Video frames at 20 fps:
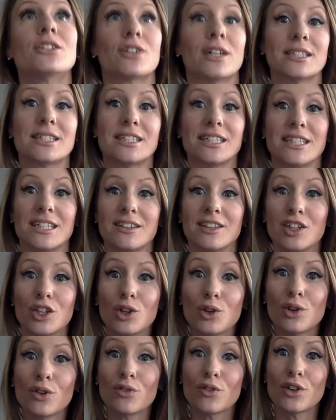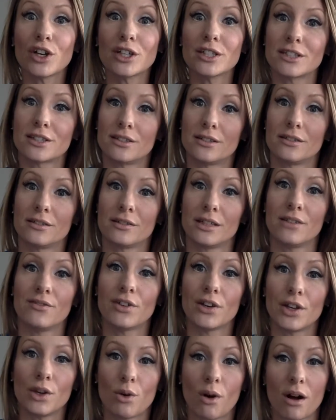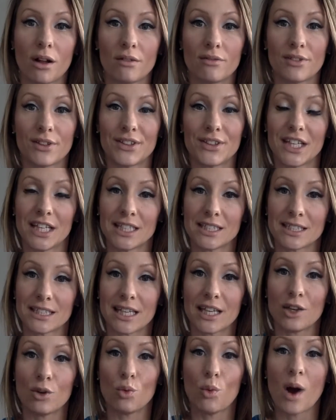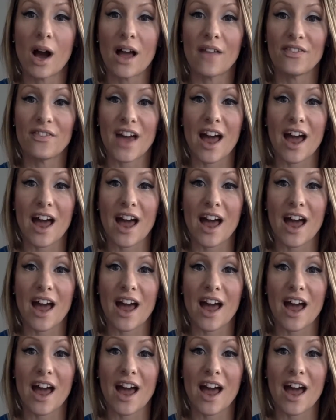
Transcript: trusting in the universe to deliver you all of the things that you want,